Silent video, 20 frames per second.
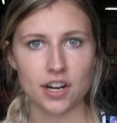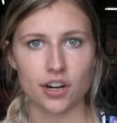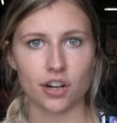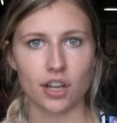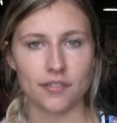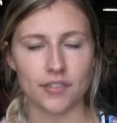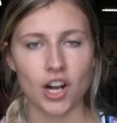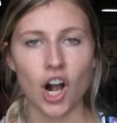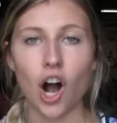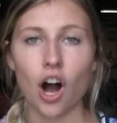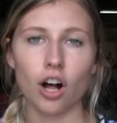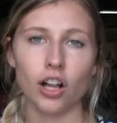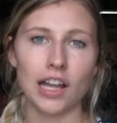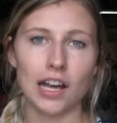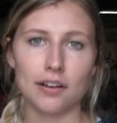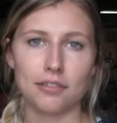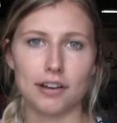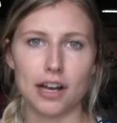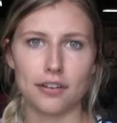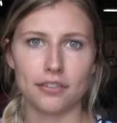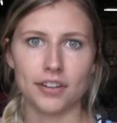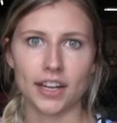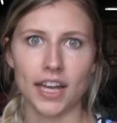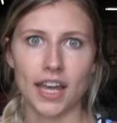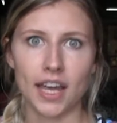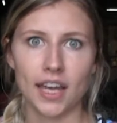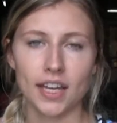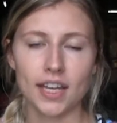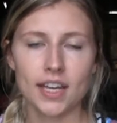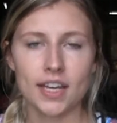day you're giving all alfalfa
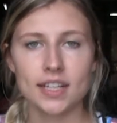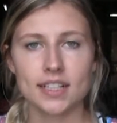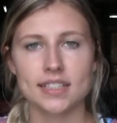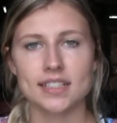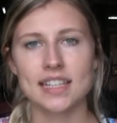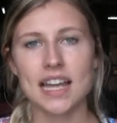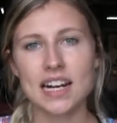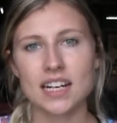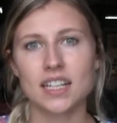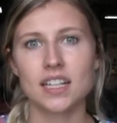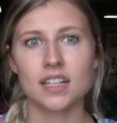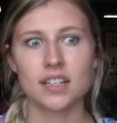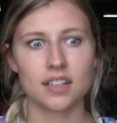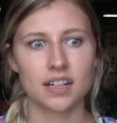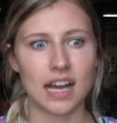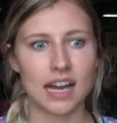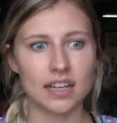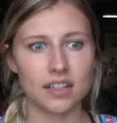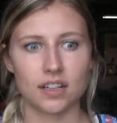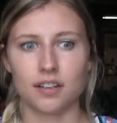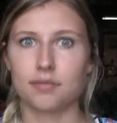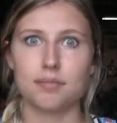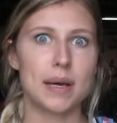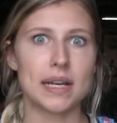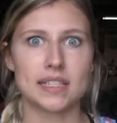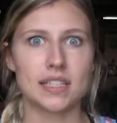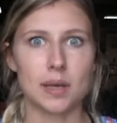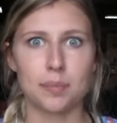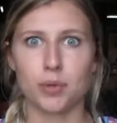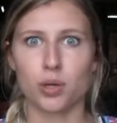hay, because that can kind of
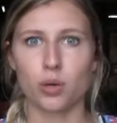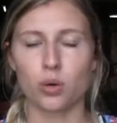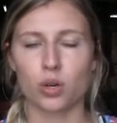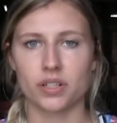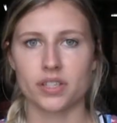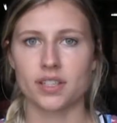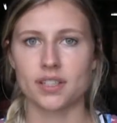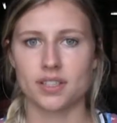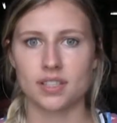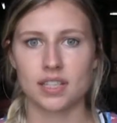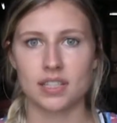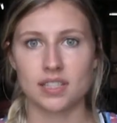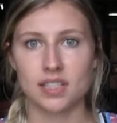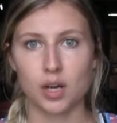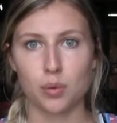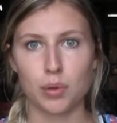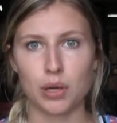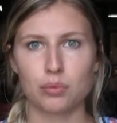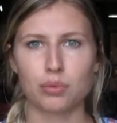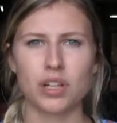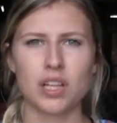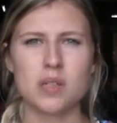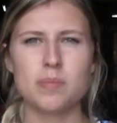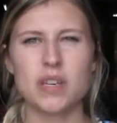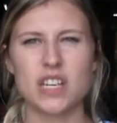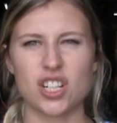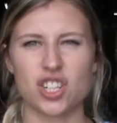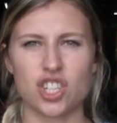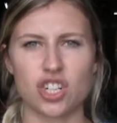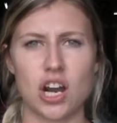mess up your horse's system and really
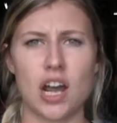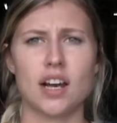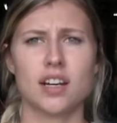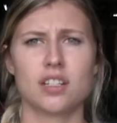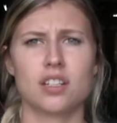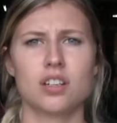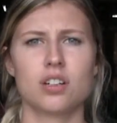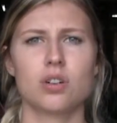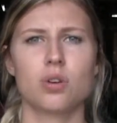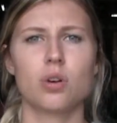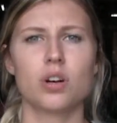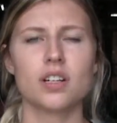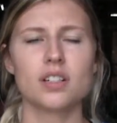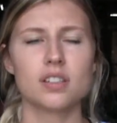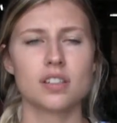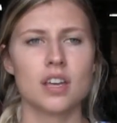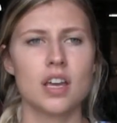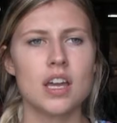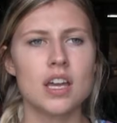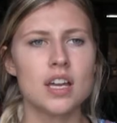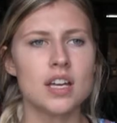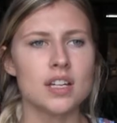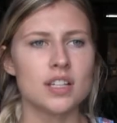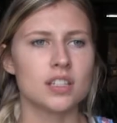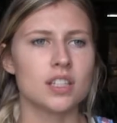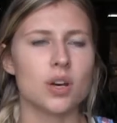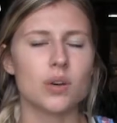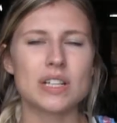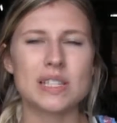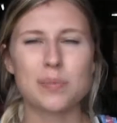be a shock to your horse.
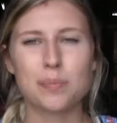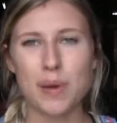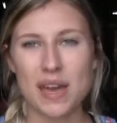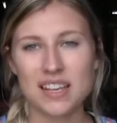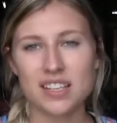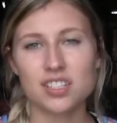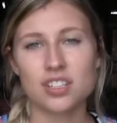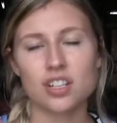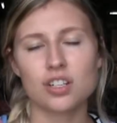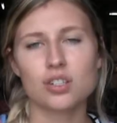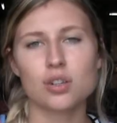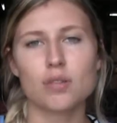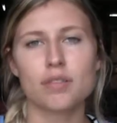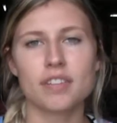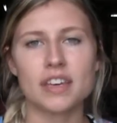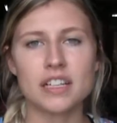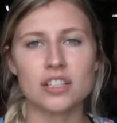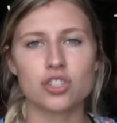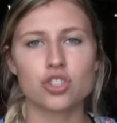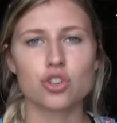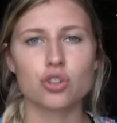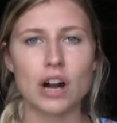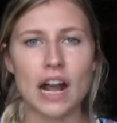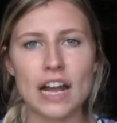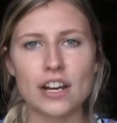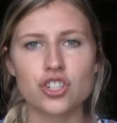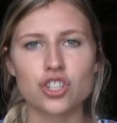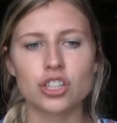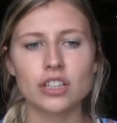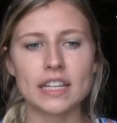So it's best to do things
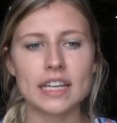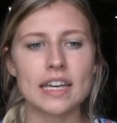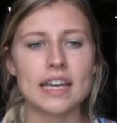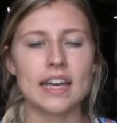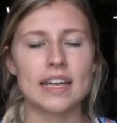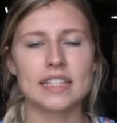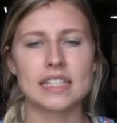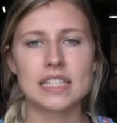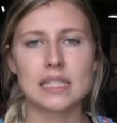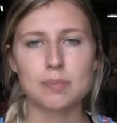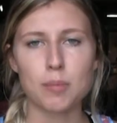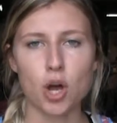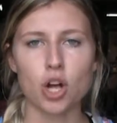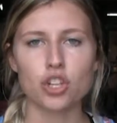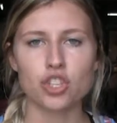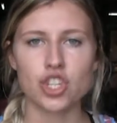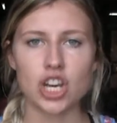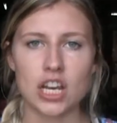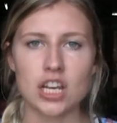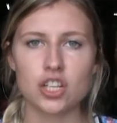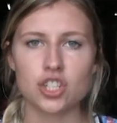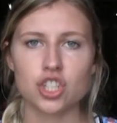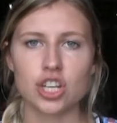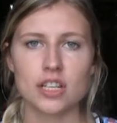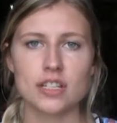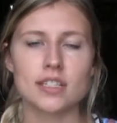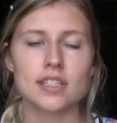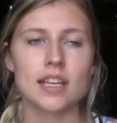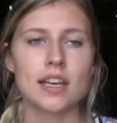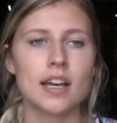gradually and small
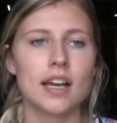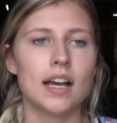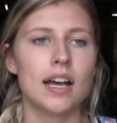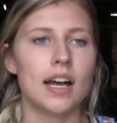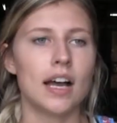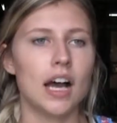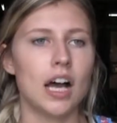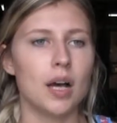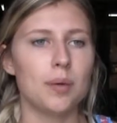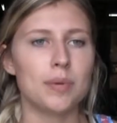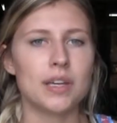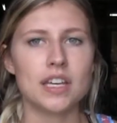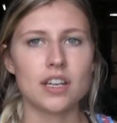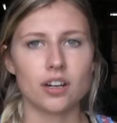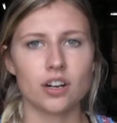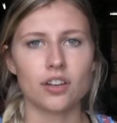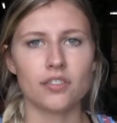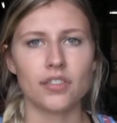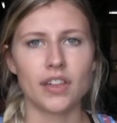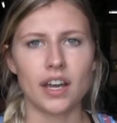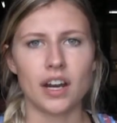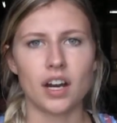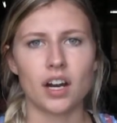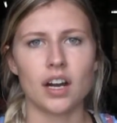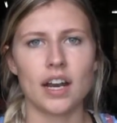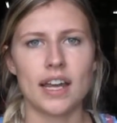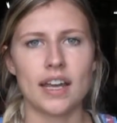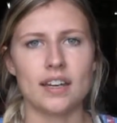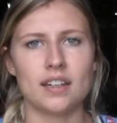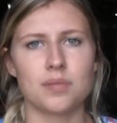changes here and
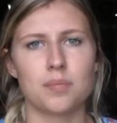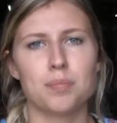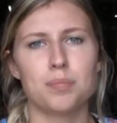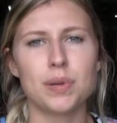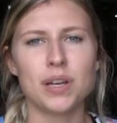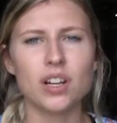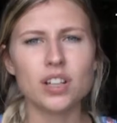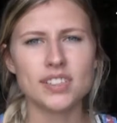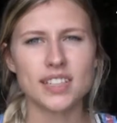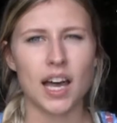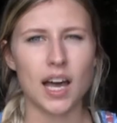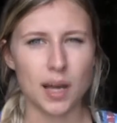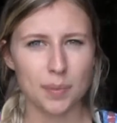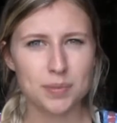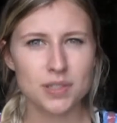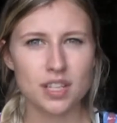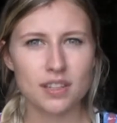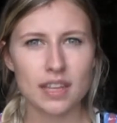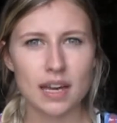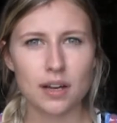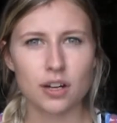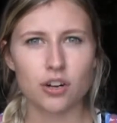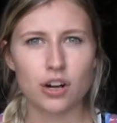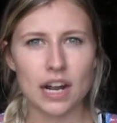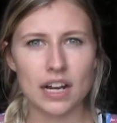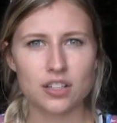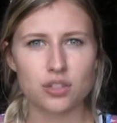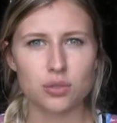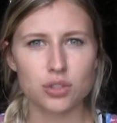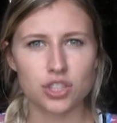there, and build up to that
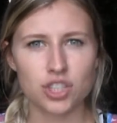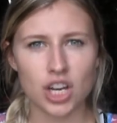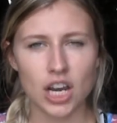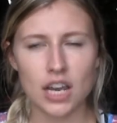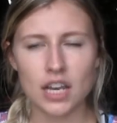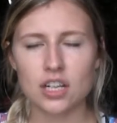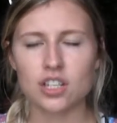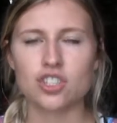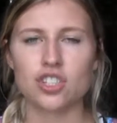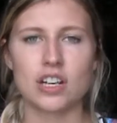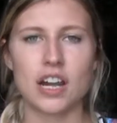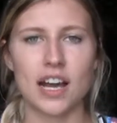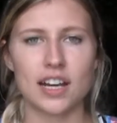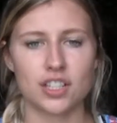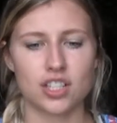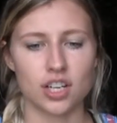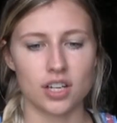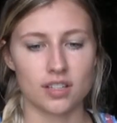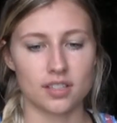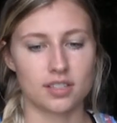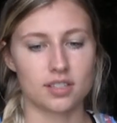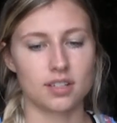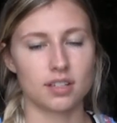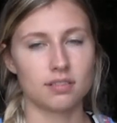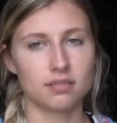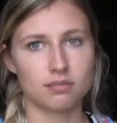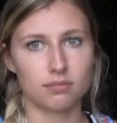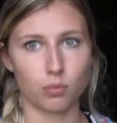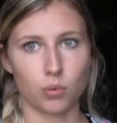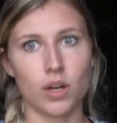gradual change, not
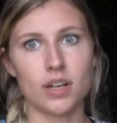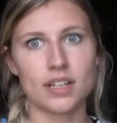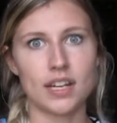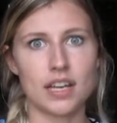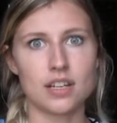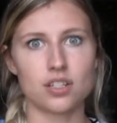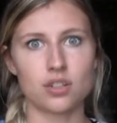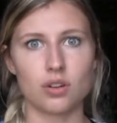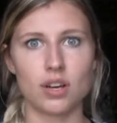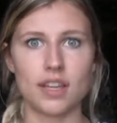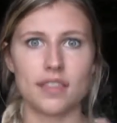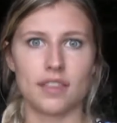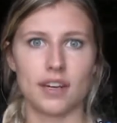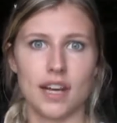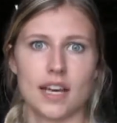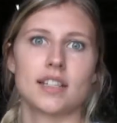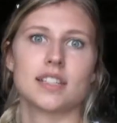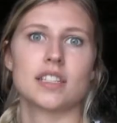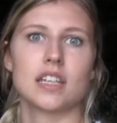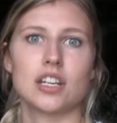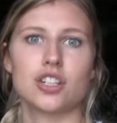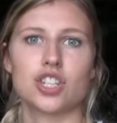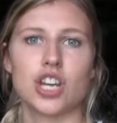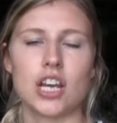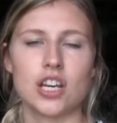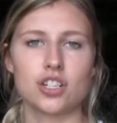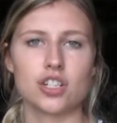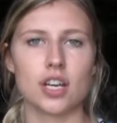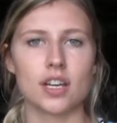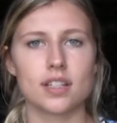just one day do it, the next day
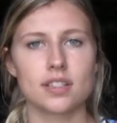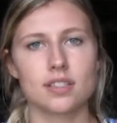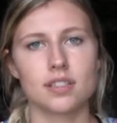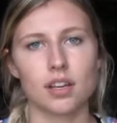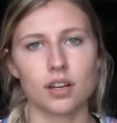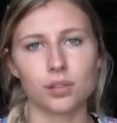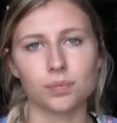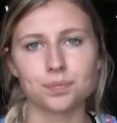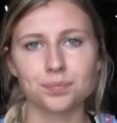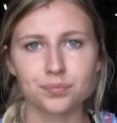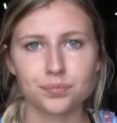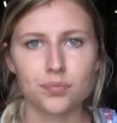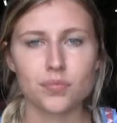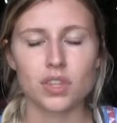change it. So